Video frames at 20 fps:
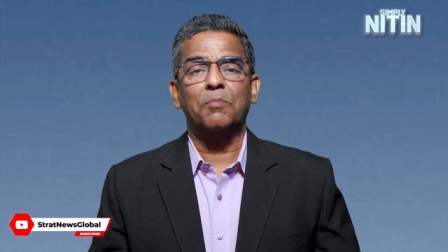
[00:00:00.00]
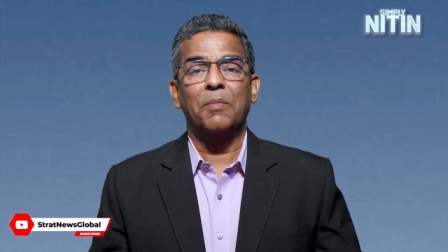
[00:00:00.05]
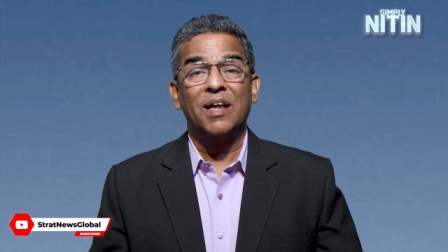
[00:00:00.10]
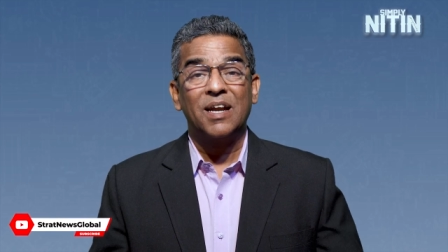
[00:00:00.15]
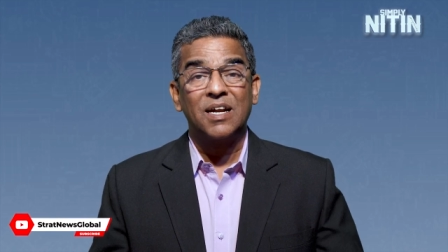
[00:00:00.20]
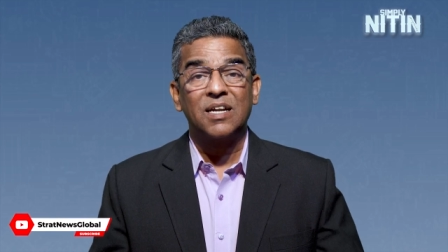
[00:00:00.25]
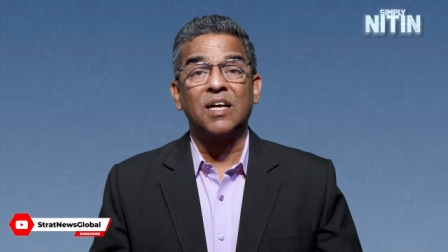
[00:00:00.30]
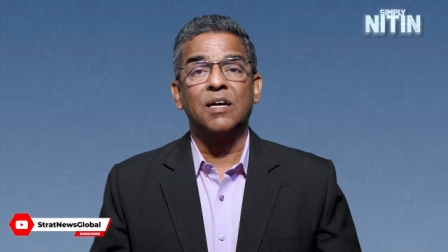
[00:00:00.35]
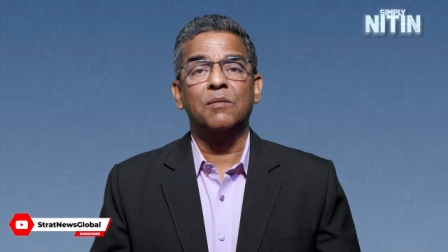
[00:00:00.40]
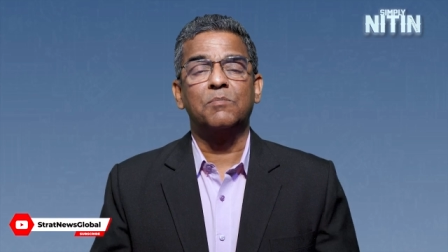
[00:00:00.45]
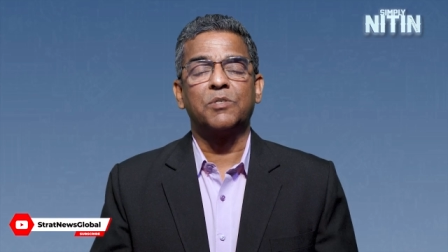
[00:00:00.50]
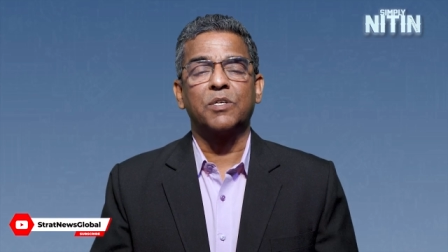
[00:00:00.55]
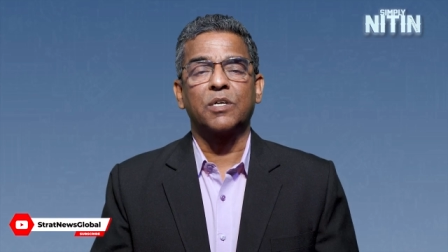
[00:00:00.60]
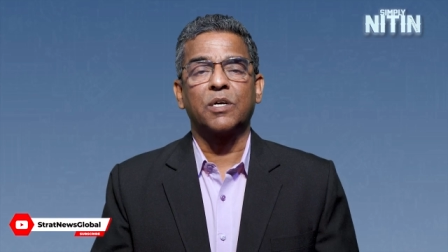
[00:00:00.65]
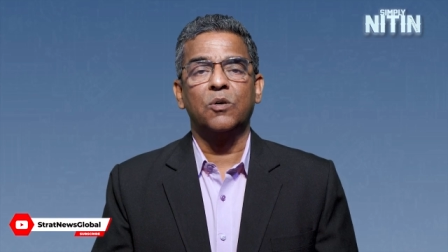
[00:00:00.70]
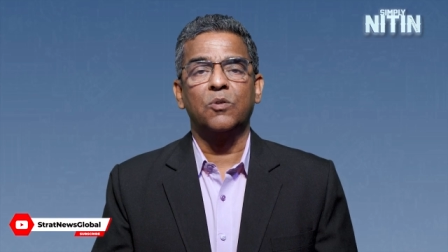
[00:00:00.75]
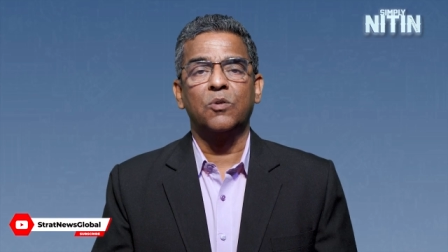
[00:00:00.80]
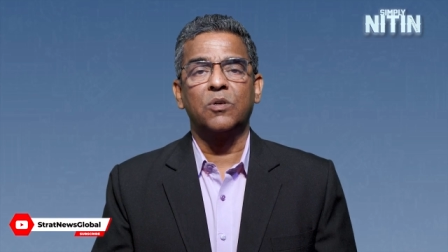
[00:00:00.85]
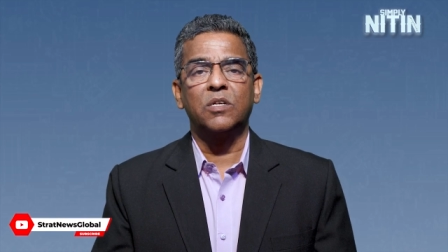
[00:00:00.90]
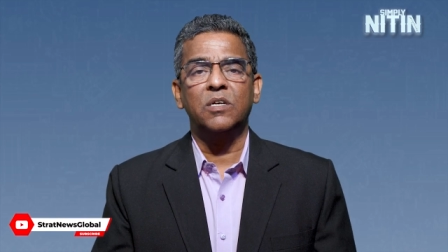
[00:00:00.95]
maritime
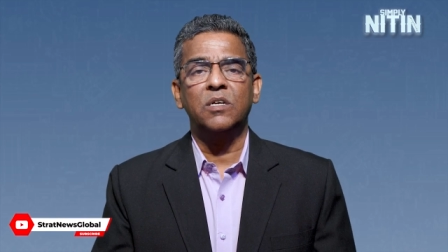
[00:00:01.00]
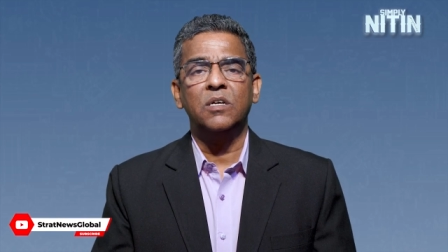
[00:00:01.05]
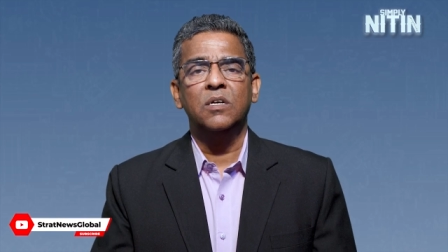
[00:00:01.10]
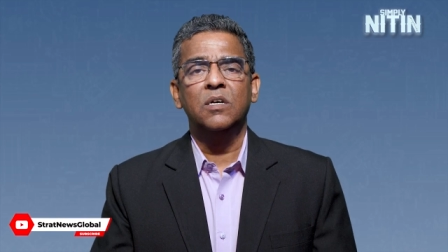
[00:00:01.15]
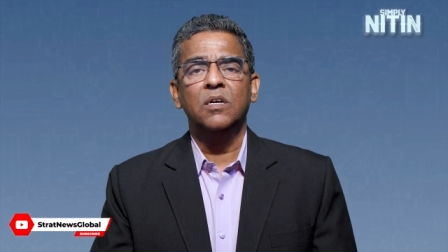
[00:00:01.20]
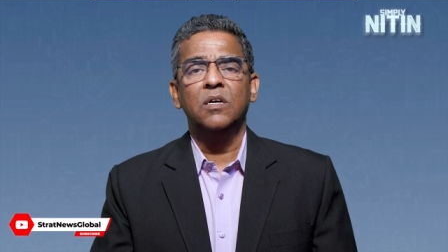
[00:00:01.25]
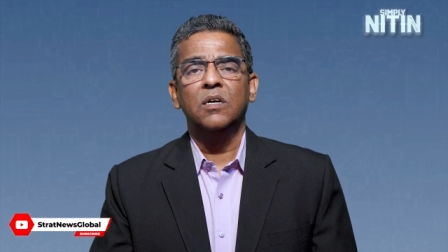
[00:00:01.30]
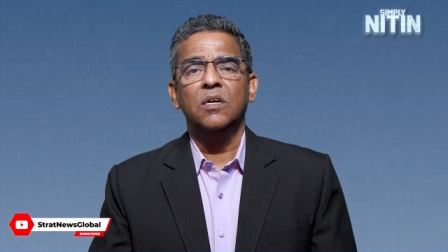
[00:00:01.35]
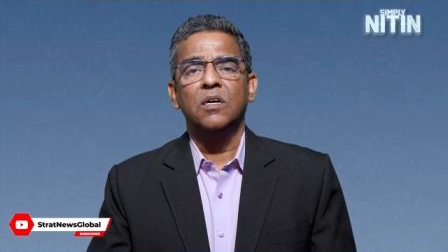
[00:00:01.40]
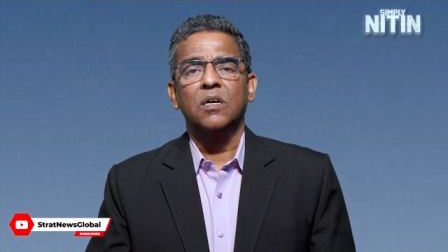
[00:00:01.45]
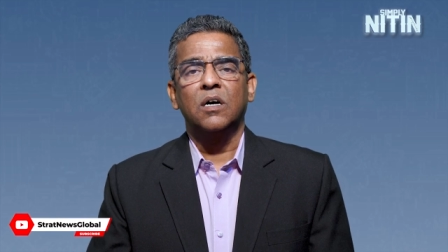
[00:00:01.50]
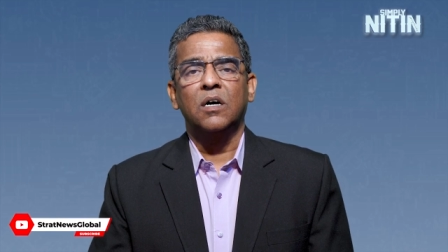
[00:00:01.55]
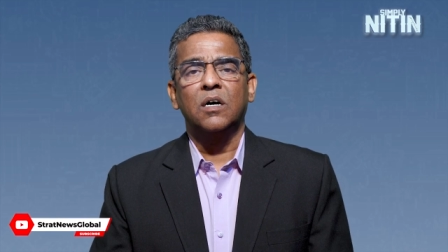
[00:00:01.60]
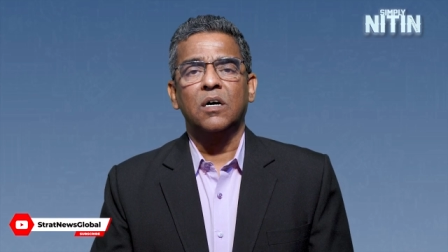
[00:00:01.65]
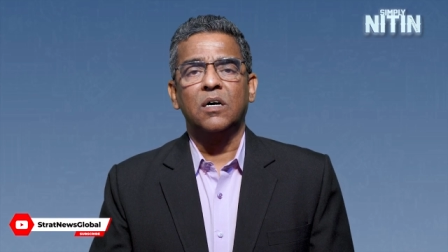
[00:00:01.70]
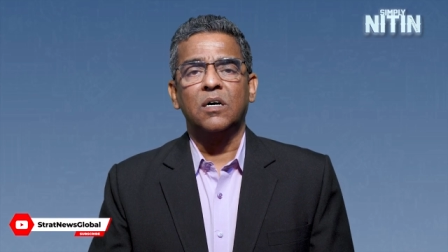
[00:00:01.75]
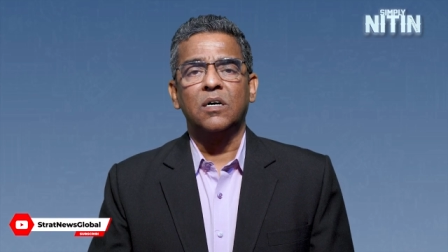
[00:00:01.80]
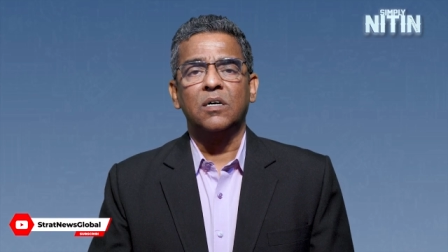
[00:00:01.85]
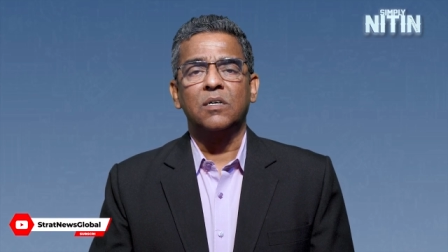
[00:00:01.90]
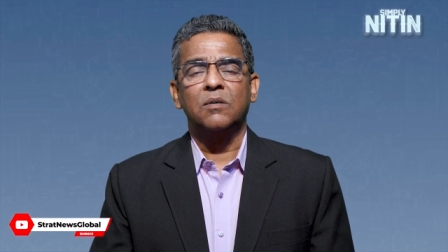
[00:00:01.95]
security,
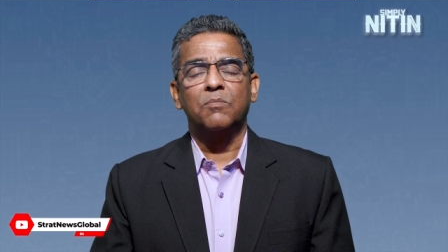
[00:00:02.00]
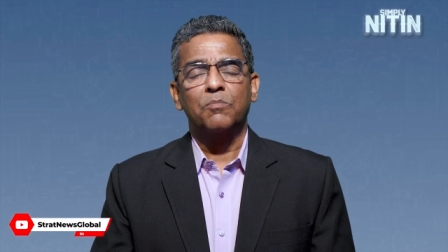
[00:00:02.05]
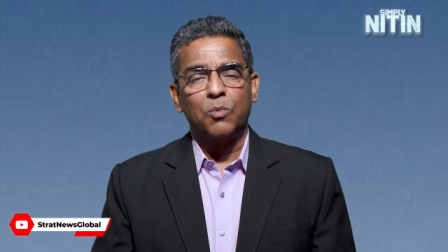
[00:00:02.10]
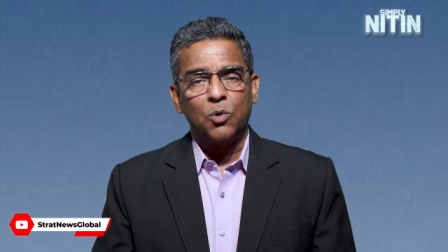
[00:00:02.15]
uh,